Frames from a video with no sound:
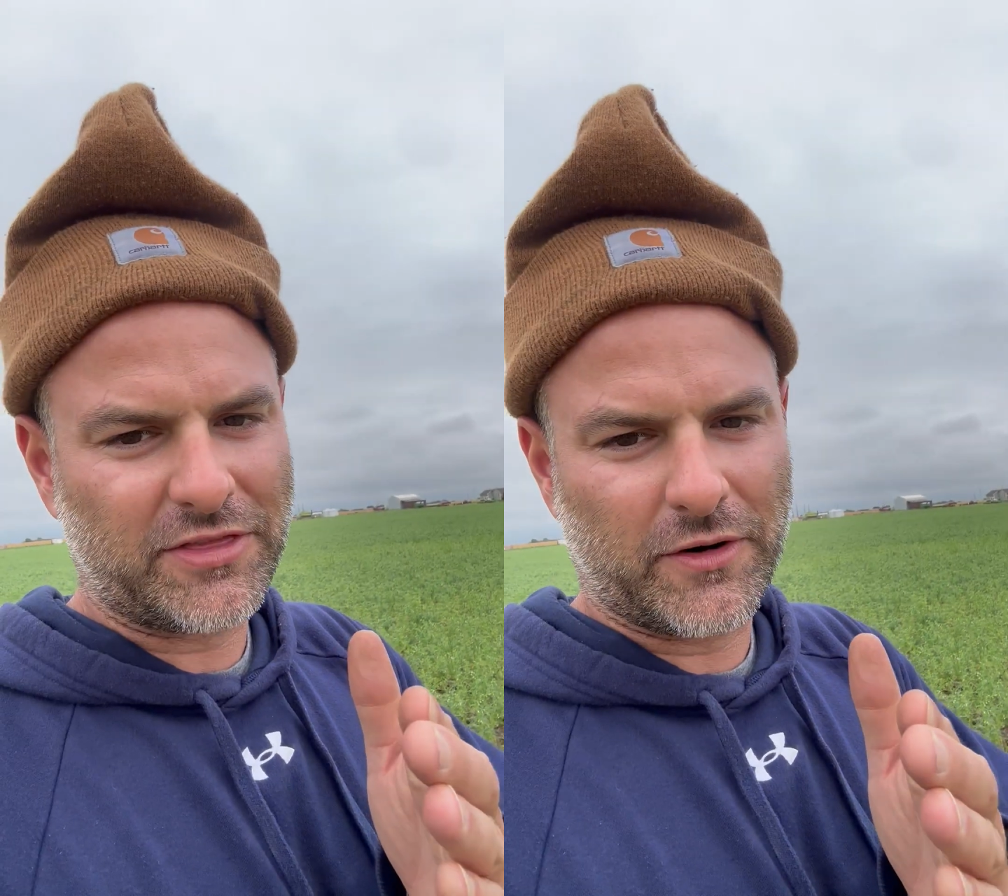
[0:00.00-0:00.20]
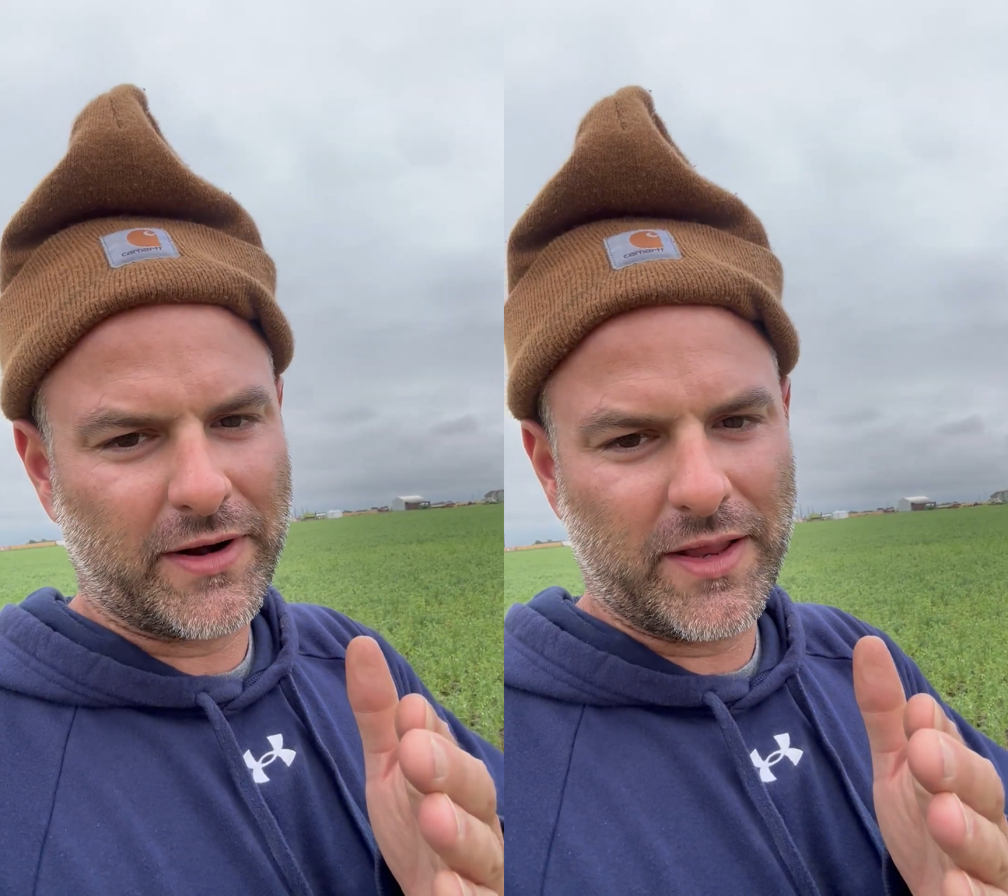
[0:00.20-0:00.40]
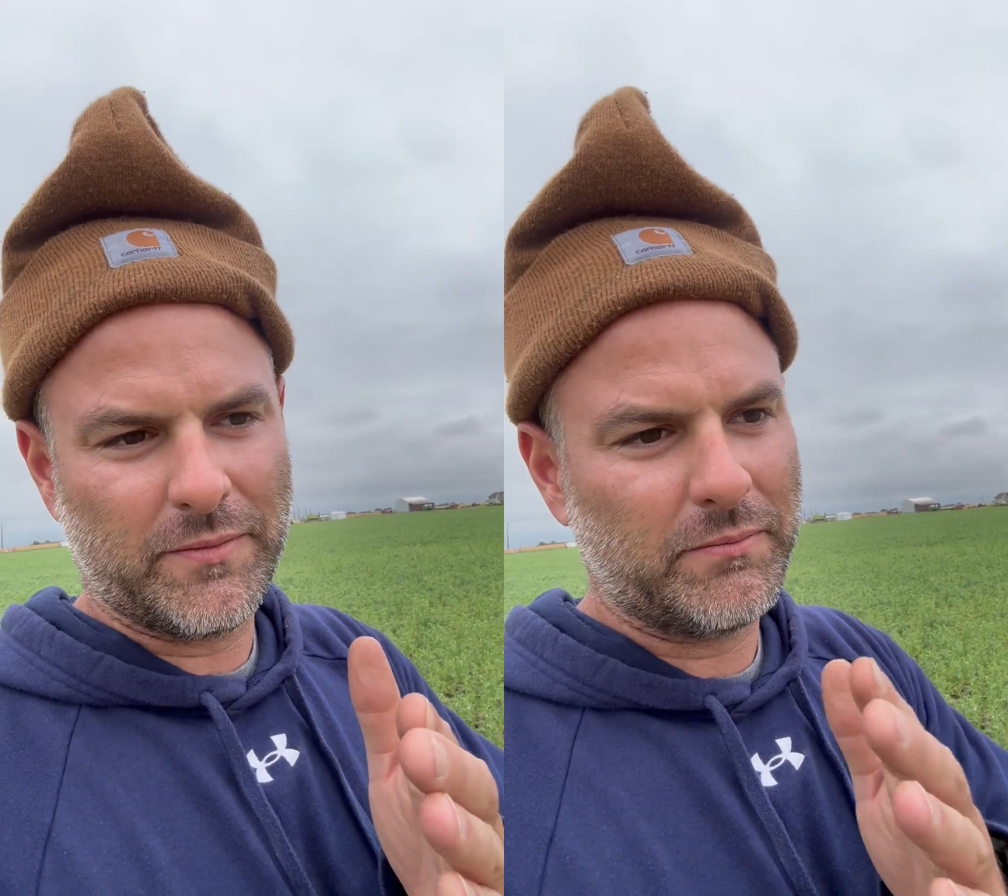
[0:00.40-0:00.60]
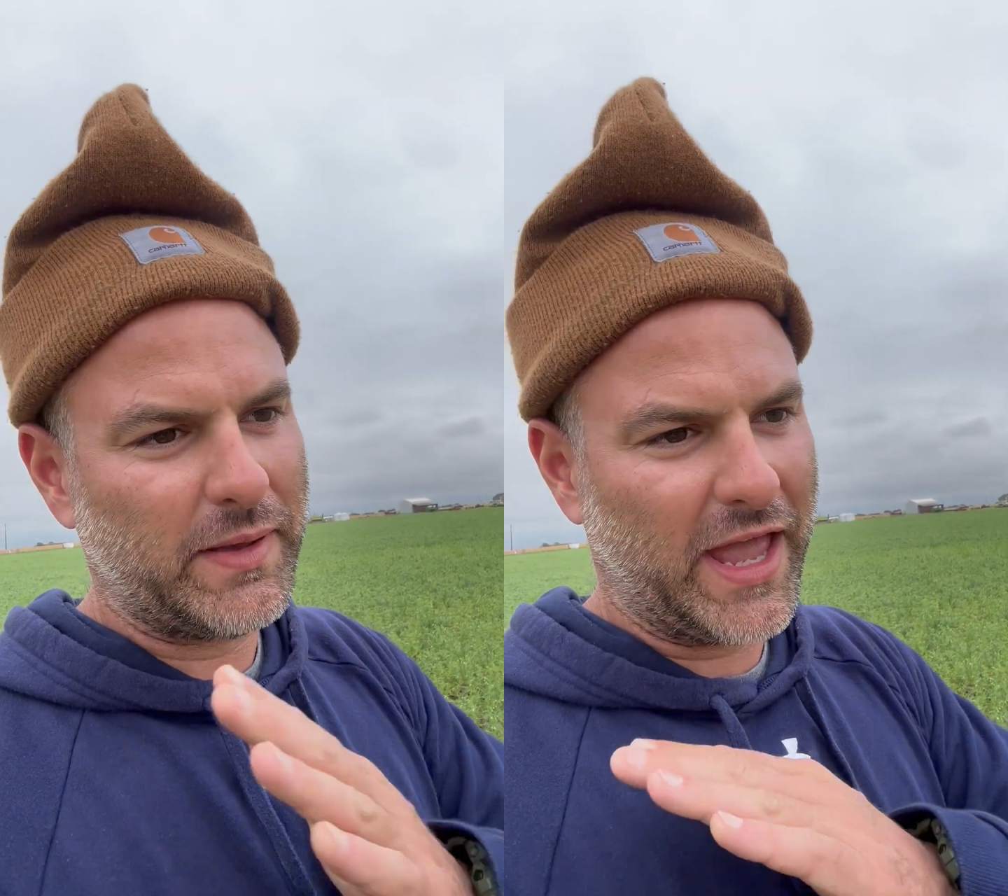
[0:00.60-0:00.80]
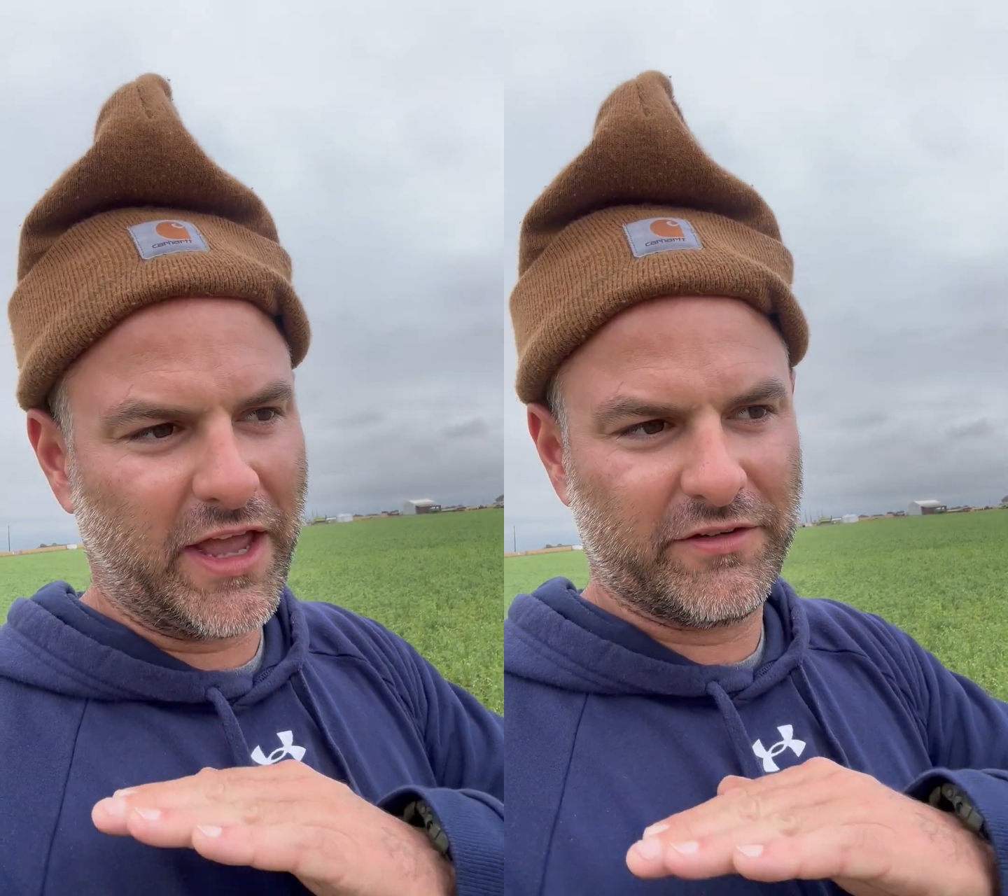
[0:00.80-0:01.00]
already
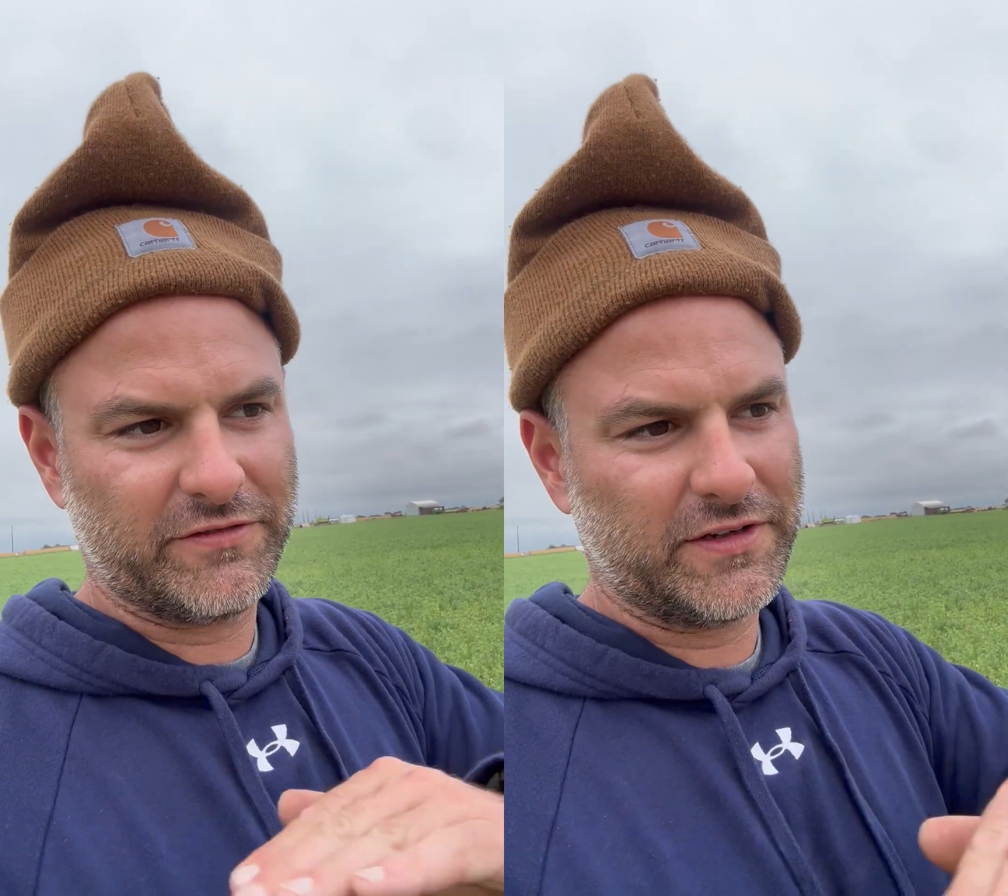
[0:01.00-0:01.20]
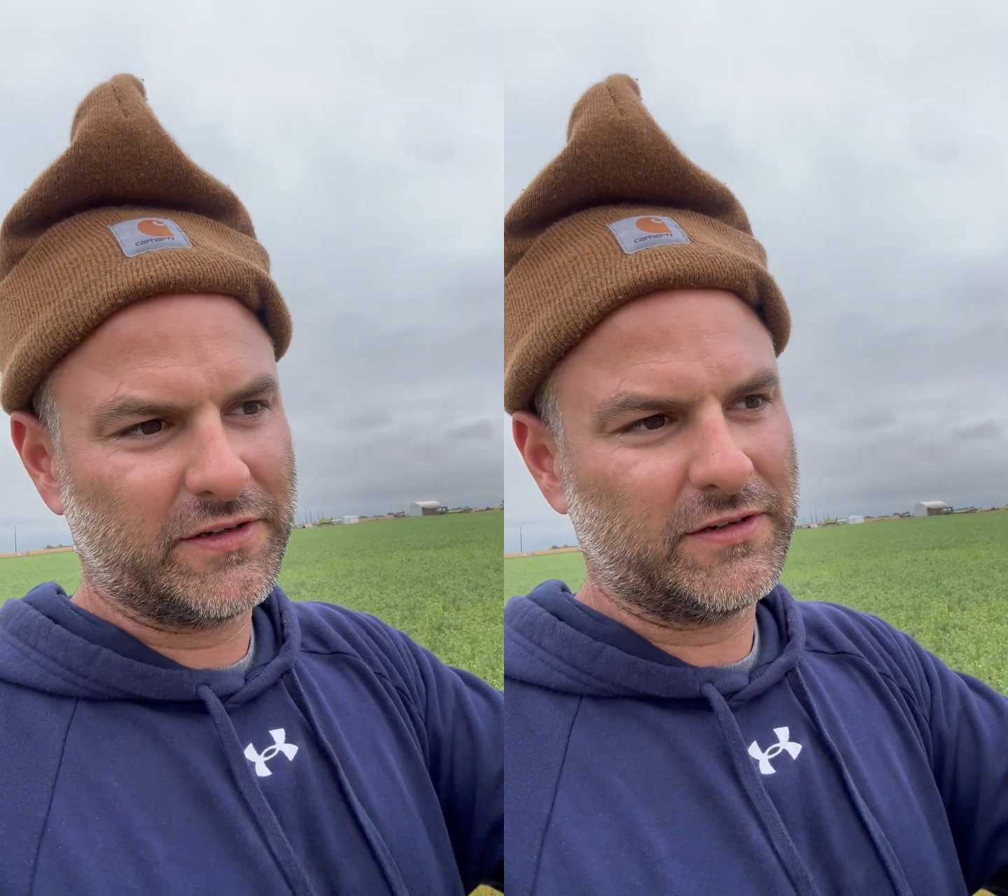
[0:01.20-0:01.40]
paved.